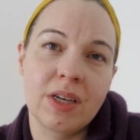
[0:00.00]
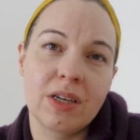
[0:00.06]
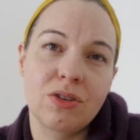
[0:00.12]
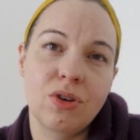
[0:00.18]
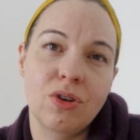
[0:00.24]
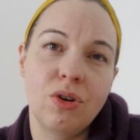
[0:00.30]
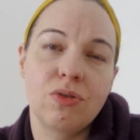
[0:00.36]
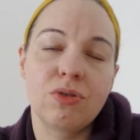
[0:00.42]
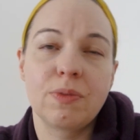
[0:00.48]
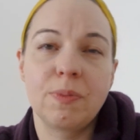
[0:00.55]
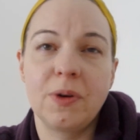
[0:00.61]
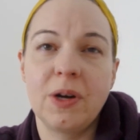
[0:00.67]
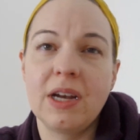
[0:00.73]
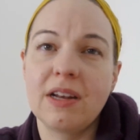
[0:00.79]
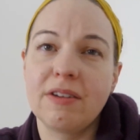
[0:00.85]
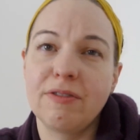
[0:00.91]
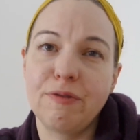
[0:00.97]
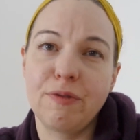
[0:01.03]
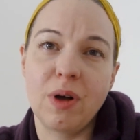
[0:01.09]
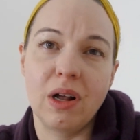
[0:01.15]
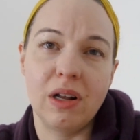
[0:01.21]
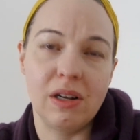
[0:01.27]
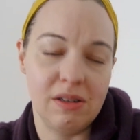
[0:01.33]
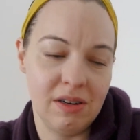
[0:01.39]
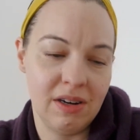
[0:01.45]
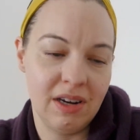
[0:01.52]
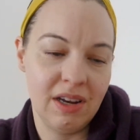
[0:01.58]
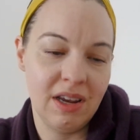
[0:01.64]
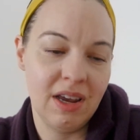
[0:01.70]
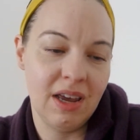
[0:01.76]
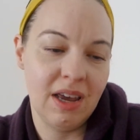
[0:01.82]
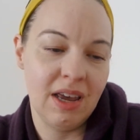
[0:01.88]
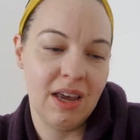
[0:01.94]
so spring and fall.
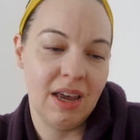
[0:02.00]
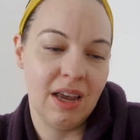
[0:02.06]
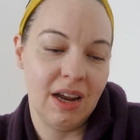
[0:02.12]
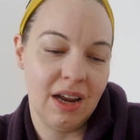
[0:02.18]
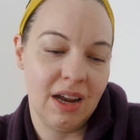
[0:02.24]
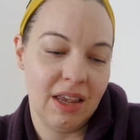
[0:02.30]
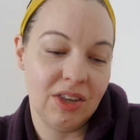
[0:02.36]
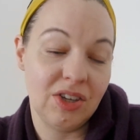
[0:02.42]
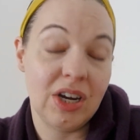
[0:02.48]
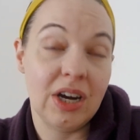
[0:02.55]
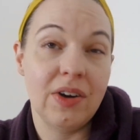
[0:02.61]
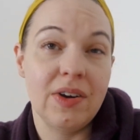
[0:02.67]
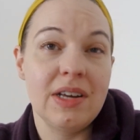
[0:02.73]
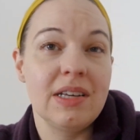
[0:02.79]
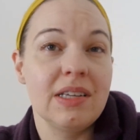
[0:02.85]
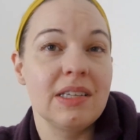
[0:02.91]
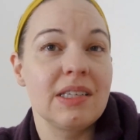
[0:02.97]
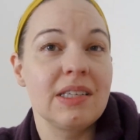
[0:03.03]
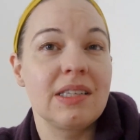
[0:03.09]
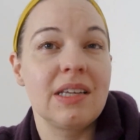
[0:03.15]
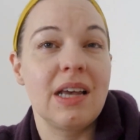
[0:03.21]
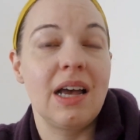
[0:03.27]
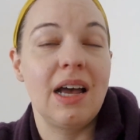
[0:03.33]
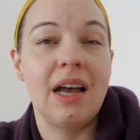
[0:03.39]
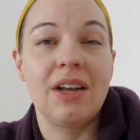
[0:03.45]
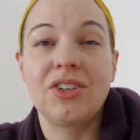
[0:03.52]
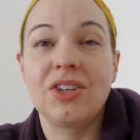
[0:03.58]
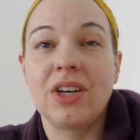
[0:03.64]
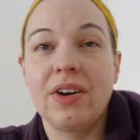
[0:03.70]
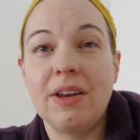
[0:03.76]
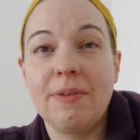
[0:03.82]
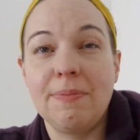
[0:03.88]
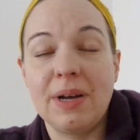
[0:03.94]
Cherries,
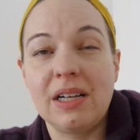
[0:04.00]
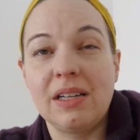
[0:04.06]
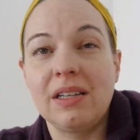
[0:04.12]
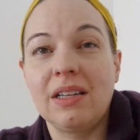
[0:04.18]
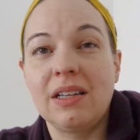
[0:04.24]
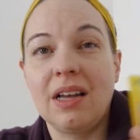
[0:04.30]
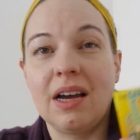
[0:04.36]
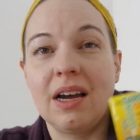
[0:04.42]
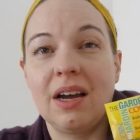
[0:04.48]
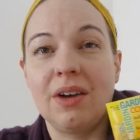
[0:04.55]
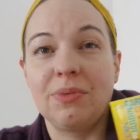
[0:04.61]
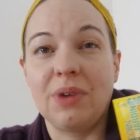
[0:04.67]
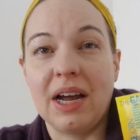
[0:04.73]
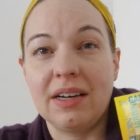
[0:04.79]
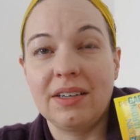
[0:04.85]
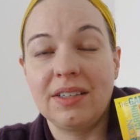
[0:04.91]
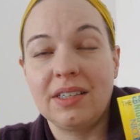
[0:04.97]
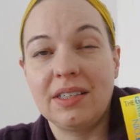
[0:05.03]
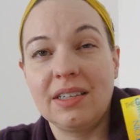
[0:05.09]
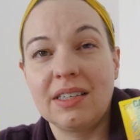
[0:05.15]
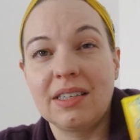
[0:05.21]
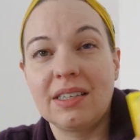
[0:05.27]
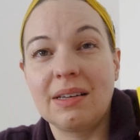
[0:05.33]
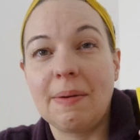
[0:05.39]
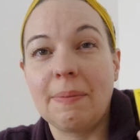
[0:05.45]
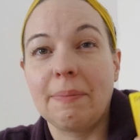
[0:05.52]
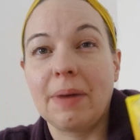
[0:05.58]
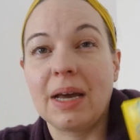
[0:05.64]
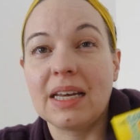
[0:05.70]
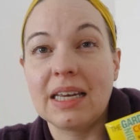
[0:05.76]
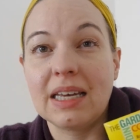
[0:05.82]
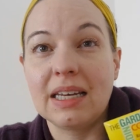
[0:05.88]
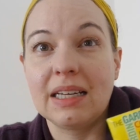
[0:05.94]
cherry bell radishes,
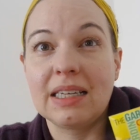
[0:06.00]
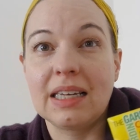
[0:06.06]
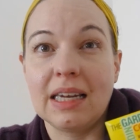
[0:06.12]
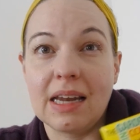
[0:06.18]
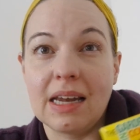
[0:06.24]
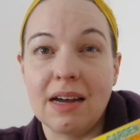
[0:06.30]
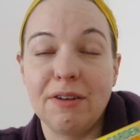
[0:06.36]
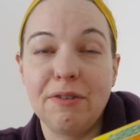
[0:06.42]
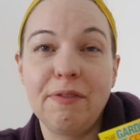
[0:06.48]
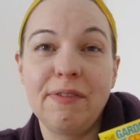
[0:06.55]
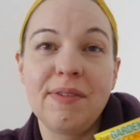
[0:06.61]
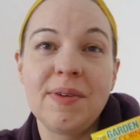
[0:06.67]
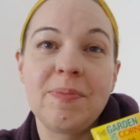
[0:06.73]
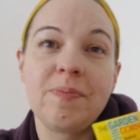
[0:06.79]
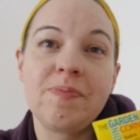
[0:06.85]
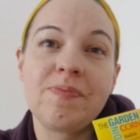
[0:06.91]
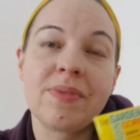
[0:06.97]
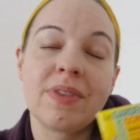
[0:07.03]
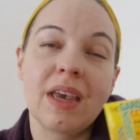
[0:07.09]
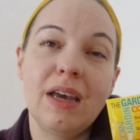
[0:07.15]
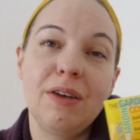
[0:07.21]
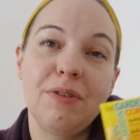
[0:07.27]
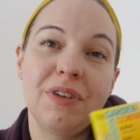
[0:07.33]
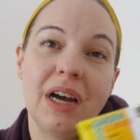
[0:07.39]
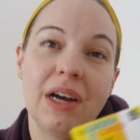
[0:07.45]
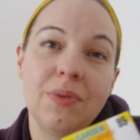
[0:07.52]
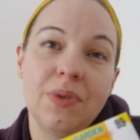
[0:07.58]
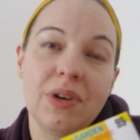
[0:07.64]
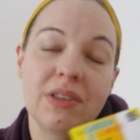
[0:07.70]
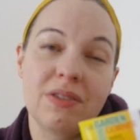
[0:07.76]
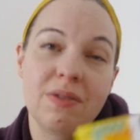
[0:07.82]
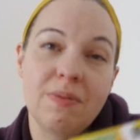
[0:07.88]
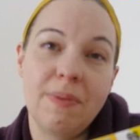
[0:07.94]
my kids love. If I
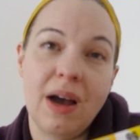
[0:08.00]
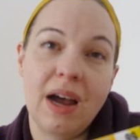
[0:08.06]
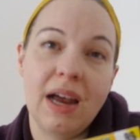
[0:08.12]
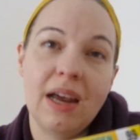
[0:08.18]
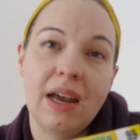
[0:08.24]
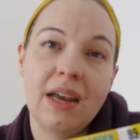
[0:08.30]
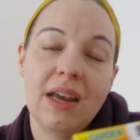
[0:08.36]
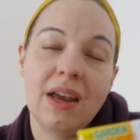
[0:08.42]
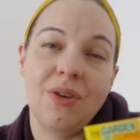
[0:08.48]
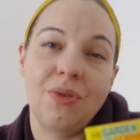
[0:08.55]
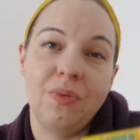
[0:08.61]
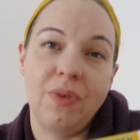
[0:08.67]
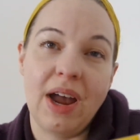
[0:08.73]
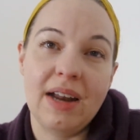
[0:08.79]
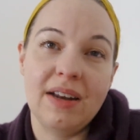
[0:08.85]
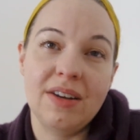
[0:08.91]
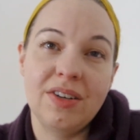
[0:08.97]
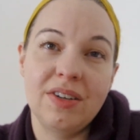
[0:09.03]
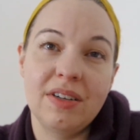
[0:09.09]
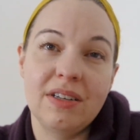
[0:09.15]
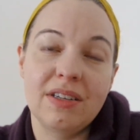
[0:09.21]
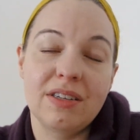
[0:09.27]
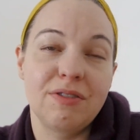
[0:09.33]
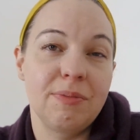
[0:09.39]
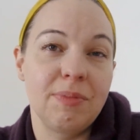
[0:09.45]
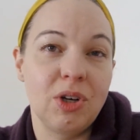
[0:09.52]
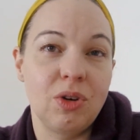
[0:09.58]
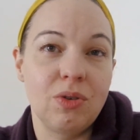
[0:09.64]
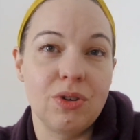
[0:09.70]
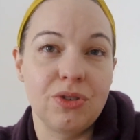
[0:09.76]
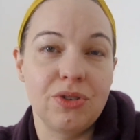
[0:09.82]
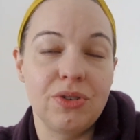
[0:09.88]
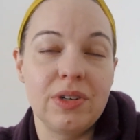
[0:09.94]
were to buy radishes from the
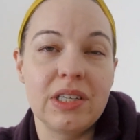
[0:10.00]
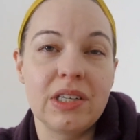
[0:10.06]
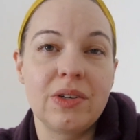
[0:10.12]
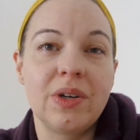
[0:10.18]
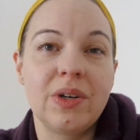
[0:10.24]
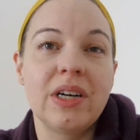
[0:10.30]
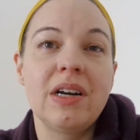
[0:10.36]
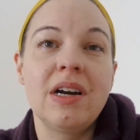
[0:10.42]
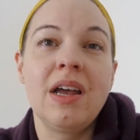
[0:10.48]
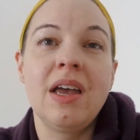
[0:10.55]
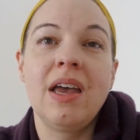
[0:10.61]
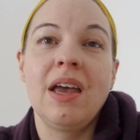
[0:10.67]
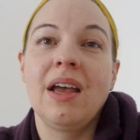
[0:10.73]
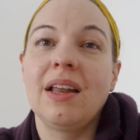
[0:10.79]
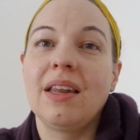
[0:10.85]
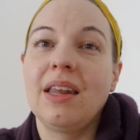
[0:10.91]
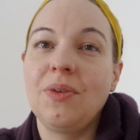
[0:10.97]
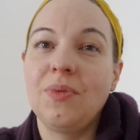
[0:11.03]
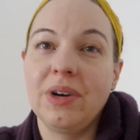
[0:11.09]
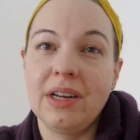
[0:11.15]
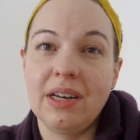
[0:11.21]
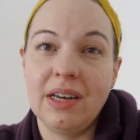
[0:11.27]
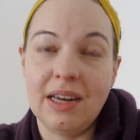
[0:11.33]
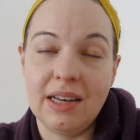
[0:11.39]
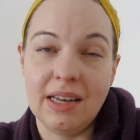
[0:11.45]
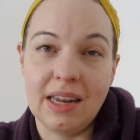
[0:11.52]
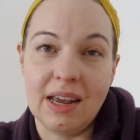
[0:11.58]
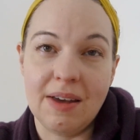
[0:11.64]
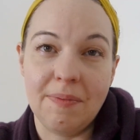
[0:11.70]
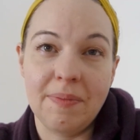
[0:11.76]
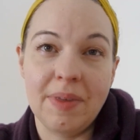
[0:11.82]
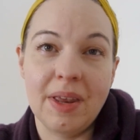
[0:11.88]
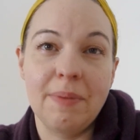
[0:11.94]
grocery store, they wouldn't eat
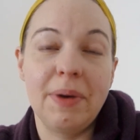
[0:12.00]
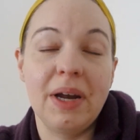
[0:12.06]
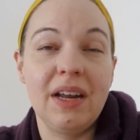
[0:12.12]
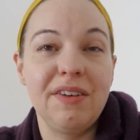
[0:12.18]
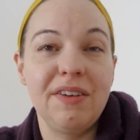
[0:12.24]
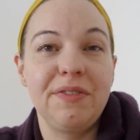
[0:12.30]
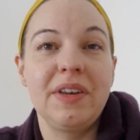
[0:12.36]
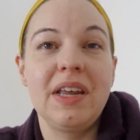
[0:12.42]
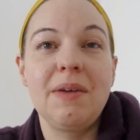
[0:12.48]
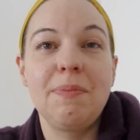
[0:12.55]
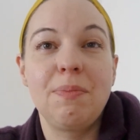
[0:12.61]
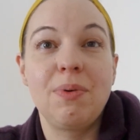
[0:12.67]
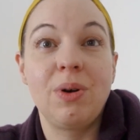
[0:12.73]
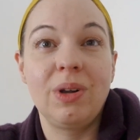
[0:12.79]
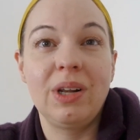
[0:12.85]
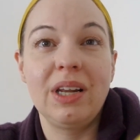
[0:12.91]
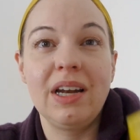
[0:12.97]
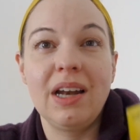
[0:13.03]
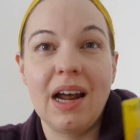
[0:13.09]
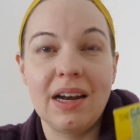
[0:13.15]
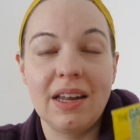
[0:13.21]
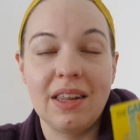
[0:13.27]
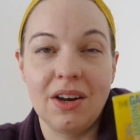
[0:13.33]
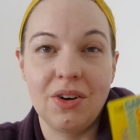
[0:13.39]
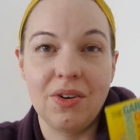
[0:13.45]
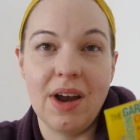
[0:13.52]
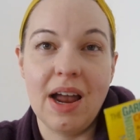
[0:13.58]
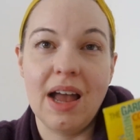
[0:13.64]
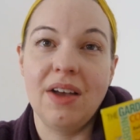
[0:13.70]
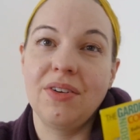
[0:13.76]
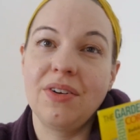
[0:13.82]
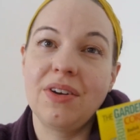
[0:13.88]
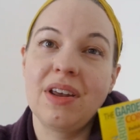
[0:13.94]
them. But if they pull it out of the
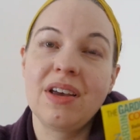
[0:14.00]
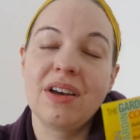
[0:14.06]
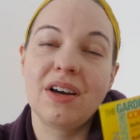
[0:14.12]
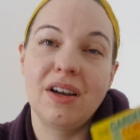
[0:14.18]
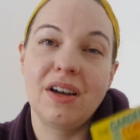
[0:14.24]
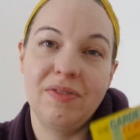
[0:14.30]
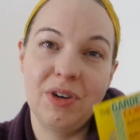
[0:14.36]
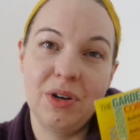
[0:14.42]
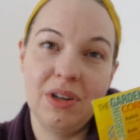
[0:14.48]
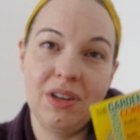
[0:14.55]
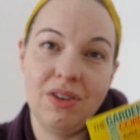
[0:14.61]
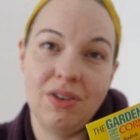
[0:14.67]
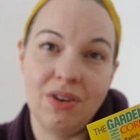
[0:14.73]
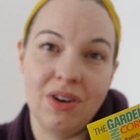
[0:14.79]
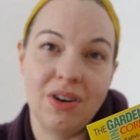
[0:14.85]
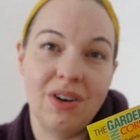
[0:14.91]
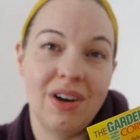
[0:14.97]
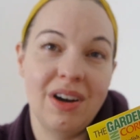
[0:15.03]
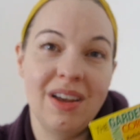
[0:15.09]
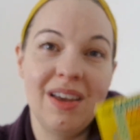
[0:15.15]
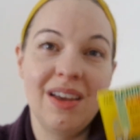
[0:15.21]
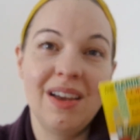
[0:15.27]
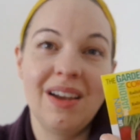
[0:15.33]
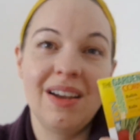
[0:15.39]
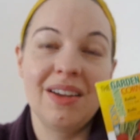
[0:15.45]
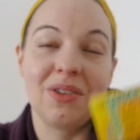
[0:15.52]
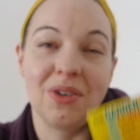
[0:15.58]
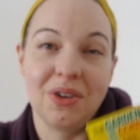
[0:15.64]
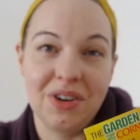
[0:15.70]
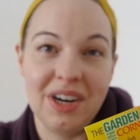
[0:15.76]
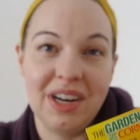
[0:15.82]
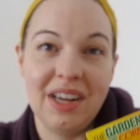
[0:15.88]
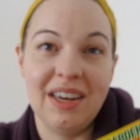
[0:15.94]
ground, covered in dirt,
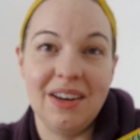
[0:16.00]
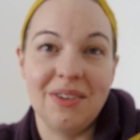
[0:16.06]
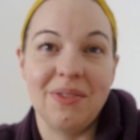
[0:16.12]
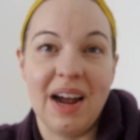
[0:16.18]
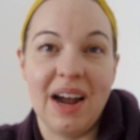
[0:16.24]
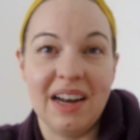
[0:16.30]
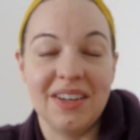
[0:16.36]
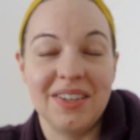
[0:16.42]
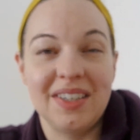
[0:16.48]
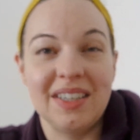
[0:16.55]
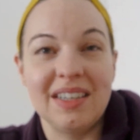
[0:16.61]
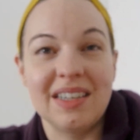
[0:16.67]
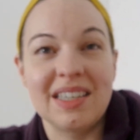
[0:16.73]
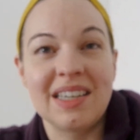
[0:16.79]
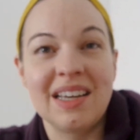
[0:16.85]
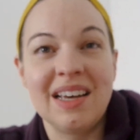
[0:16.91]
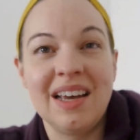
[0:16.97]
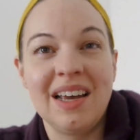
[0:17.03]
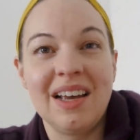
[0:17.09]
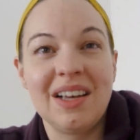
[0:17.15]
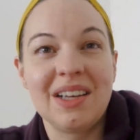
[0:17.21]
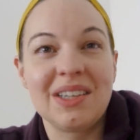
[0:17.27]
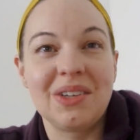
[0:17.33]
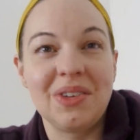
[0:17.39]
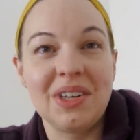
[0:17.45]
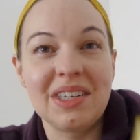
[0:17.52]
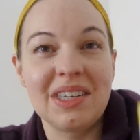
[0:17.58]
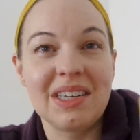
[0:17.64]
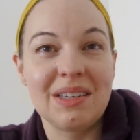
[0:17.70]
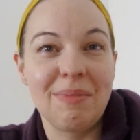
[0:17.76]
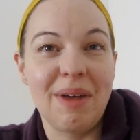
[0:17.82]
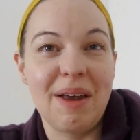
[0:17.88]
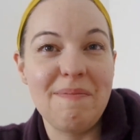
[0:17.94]
they're gonna eat radishes. So this
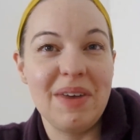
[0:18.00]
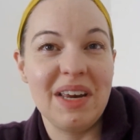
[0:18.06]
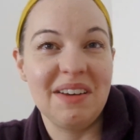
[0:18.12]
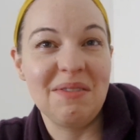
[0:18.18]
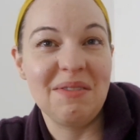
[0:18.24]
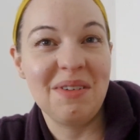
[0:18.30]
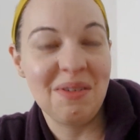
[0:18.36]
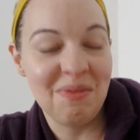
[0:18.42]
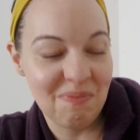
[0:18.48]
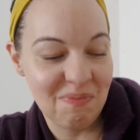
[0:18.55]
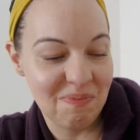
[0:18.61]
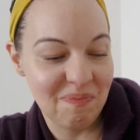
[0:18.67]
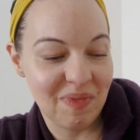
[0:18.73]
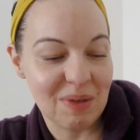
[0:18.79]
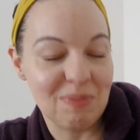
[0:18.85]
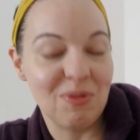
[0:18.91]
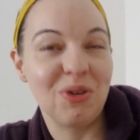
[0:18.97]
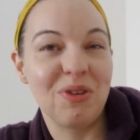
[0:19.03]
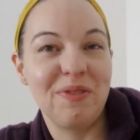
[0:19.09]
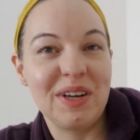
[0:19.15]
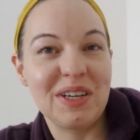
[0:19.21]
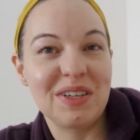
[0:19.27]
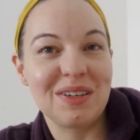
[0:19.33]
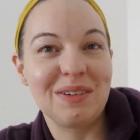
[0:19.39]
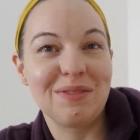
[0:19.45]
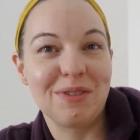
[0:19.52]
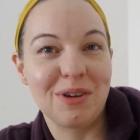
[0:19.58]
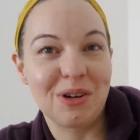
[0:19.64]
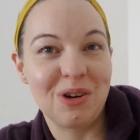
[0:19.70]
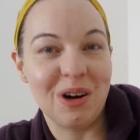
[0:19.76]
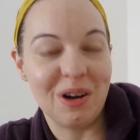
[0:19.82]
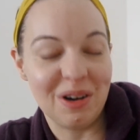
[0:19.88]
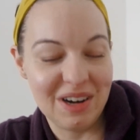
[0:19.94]
is my main motivation for
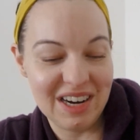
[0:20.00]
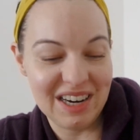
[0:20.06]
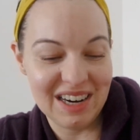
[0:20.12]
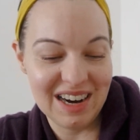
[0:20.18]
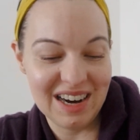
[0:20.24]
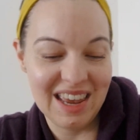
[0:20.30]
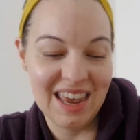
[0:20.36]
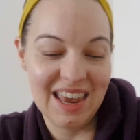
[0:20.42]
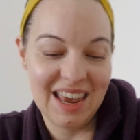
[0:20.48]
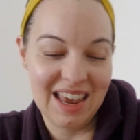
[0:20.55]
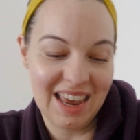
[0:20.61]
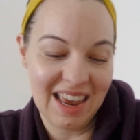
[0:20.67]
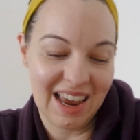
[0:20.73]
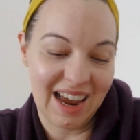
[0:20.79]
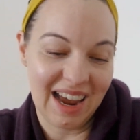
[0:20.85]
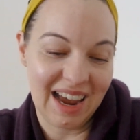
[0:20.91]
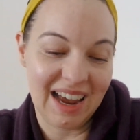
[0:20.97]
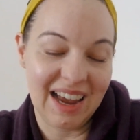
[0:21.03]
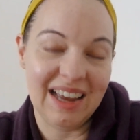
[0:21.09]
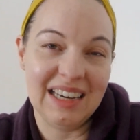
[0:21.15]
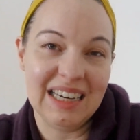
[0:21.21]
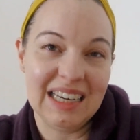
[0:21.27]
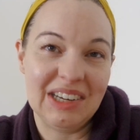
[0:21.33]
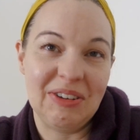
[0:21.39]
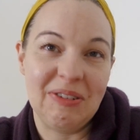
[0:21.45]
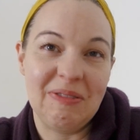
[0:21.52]
gardening, and